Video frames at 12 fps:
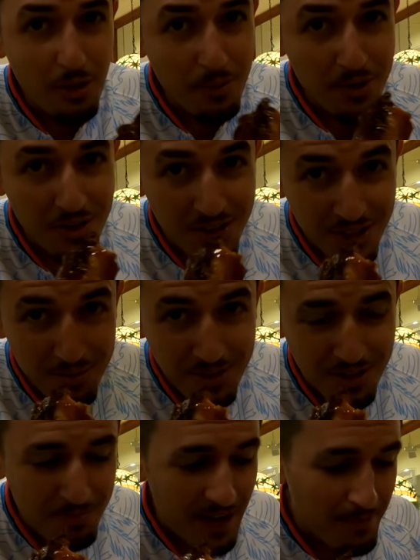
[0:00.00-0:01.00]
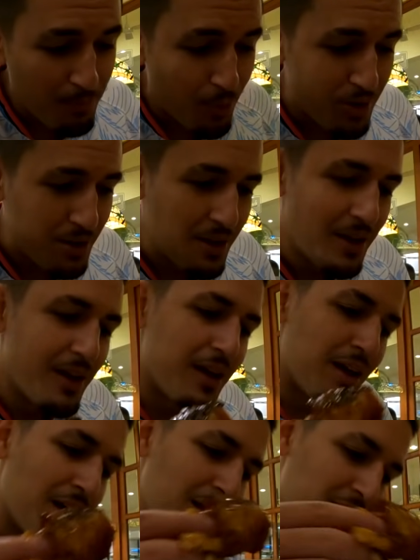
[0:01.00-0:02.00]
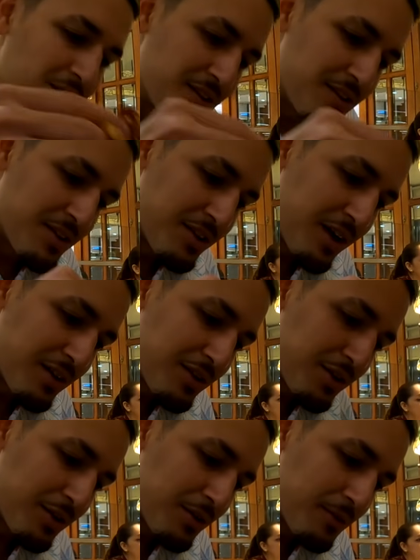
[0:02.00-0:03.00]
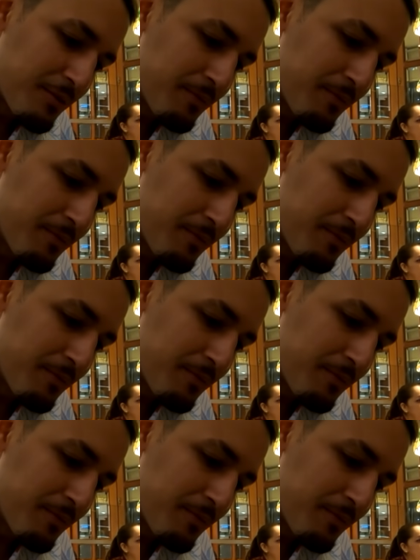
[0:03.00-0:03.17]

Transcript: So I'm going to dip this bad boy into the sauce here.